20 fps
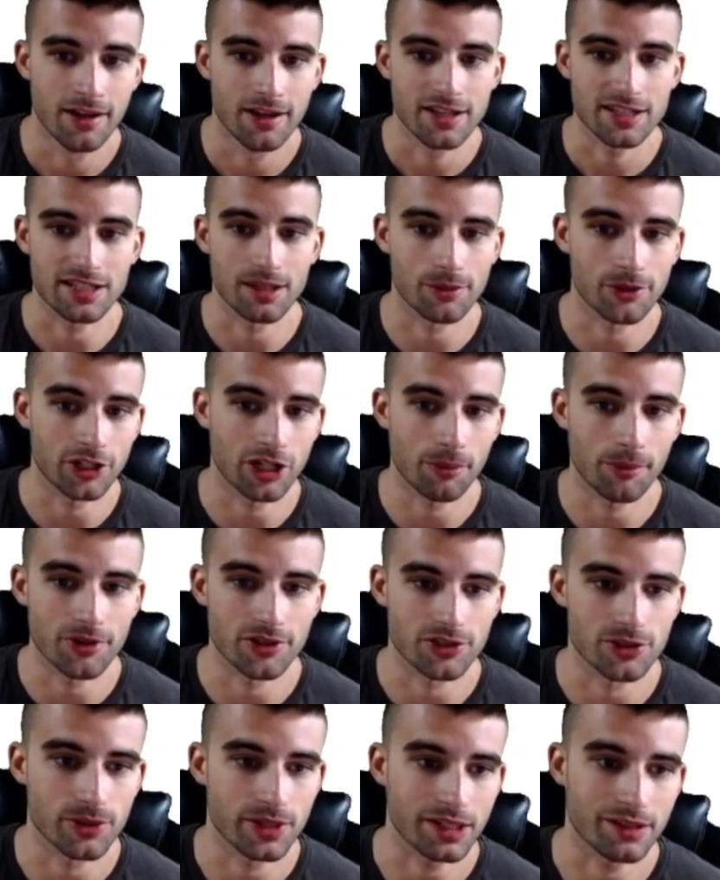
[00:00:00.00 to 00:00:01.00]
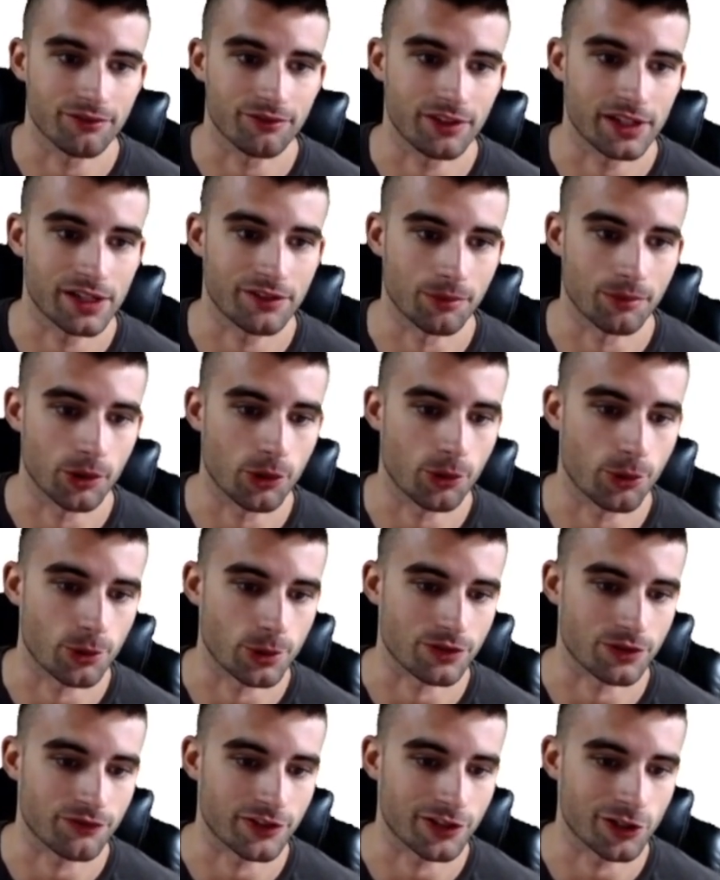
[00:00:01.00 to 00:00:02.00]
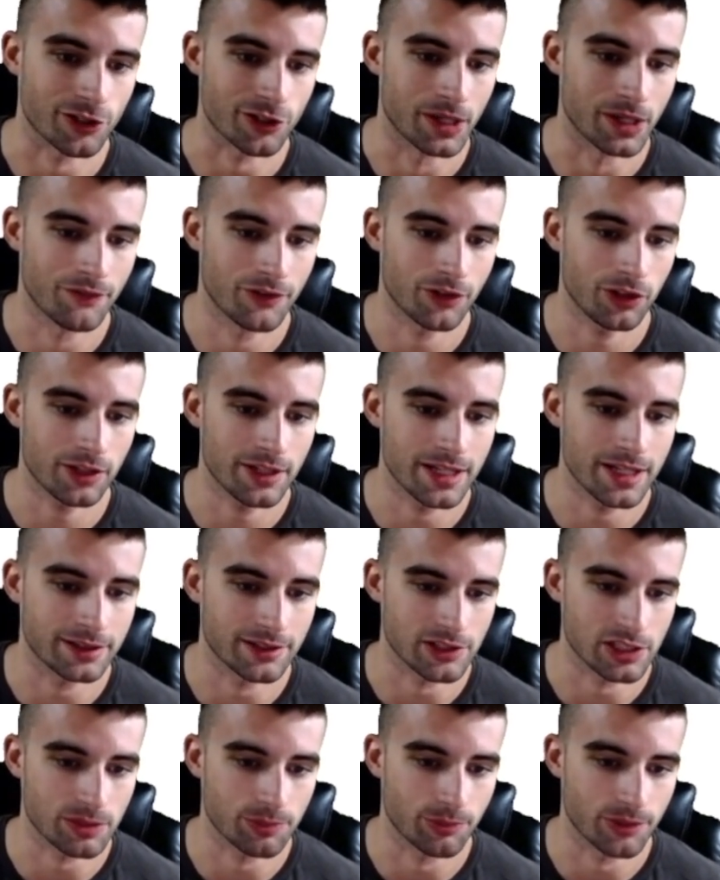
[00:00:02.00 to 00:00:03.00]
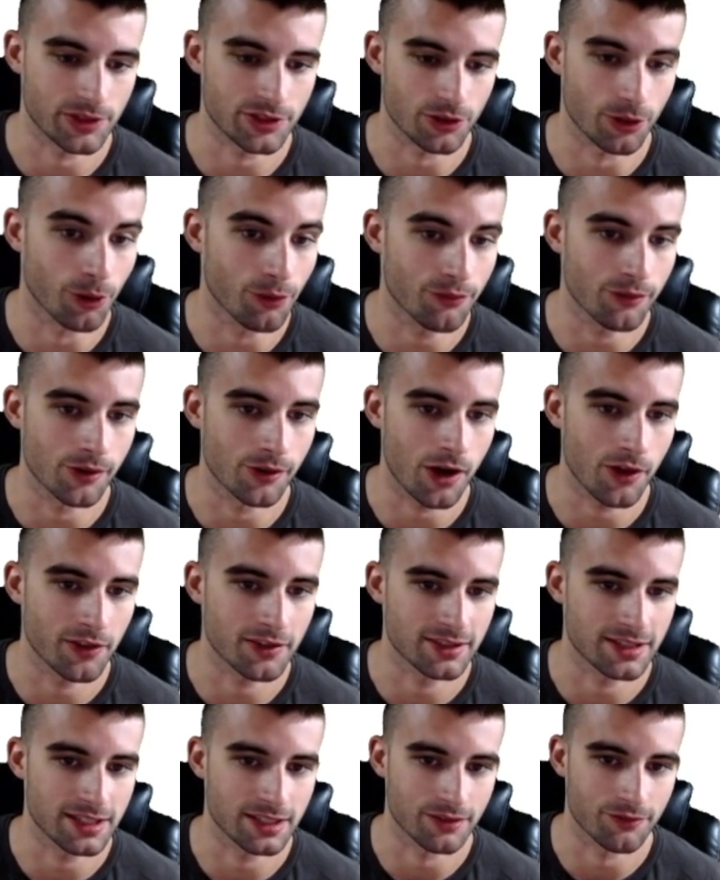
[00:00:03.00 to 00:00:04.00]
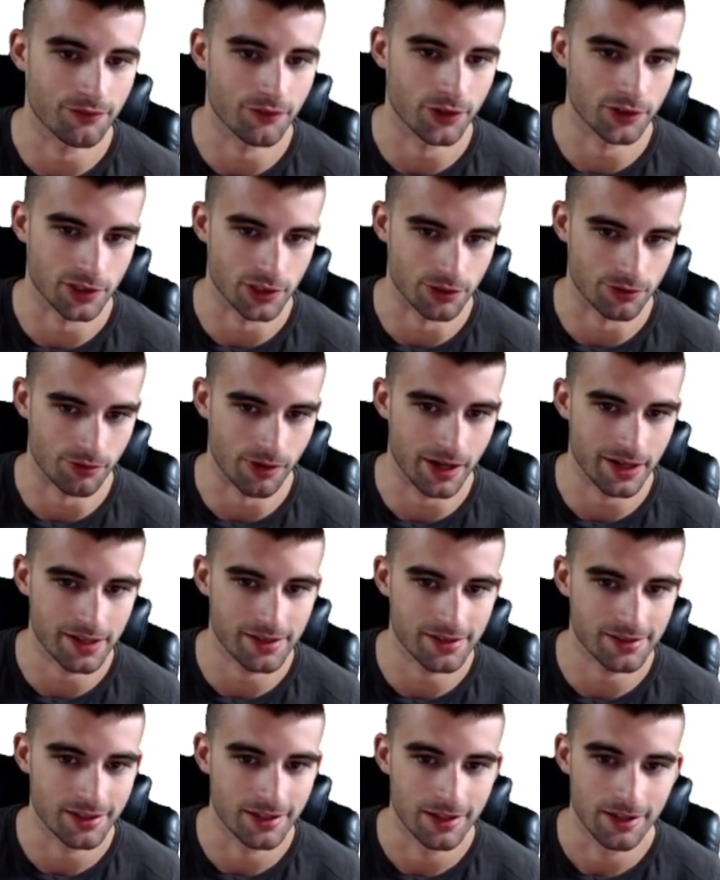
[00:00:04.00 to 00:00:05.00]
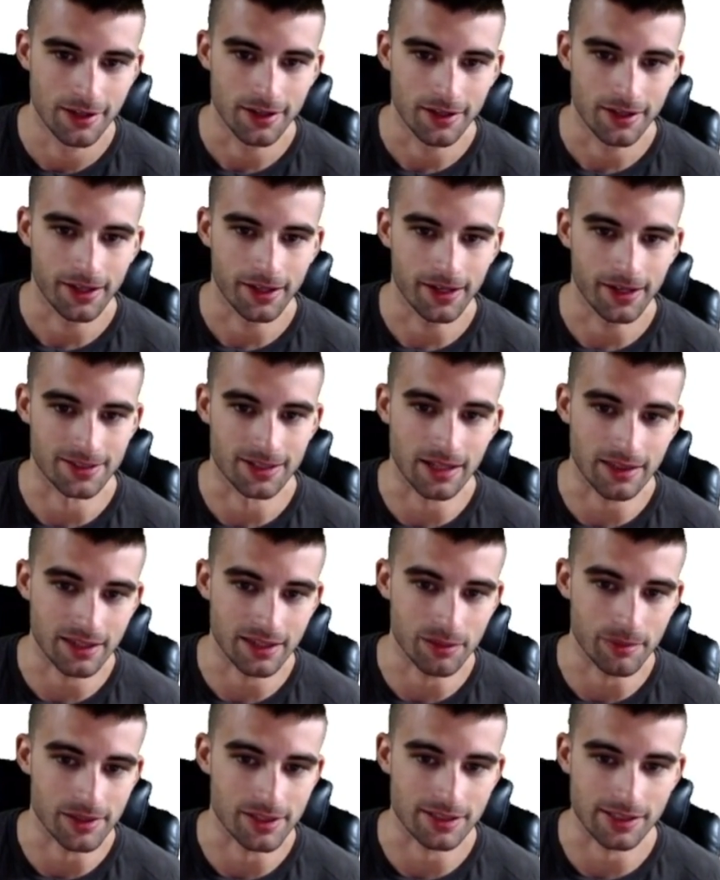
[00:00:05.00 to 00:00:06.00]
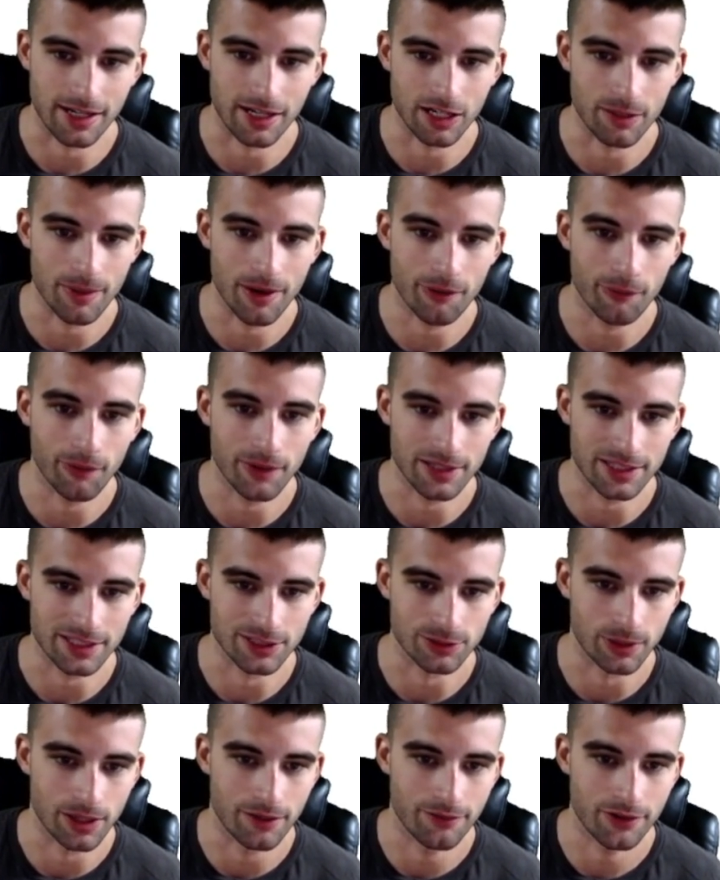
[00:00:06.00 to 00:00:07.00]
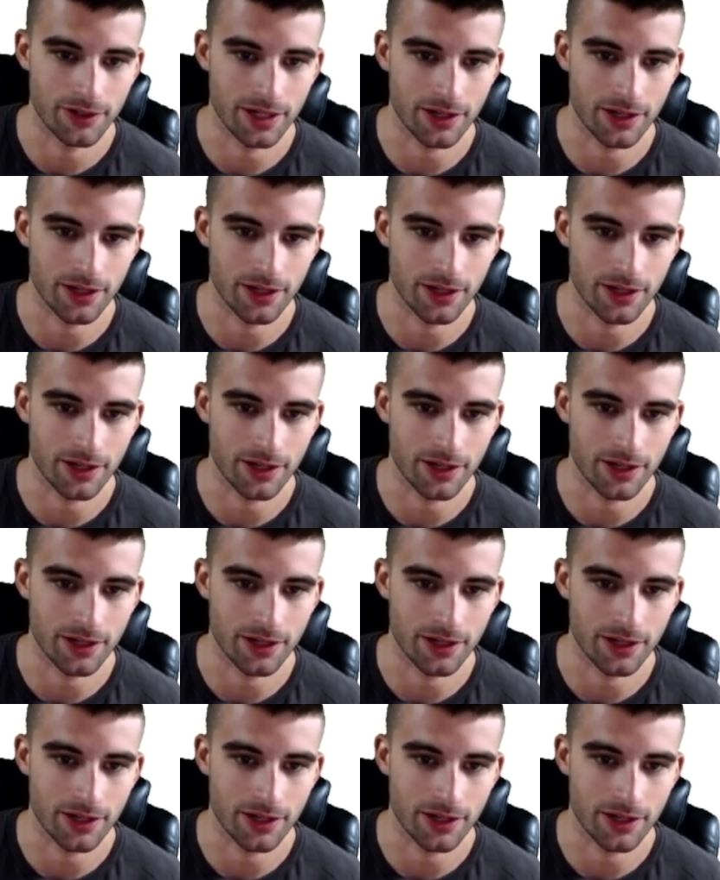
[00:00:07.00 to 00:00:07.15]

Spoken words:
Some of the numbers do get inflated from Coors Field, but if you're looking at their splits overall this season versus righties, it has nothing to be scared about whatsoever.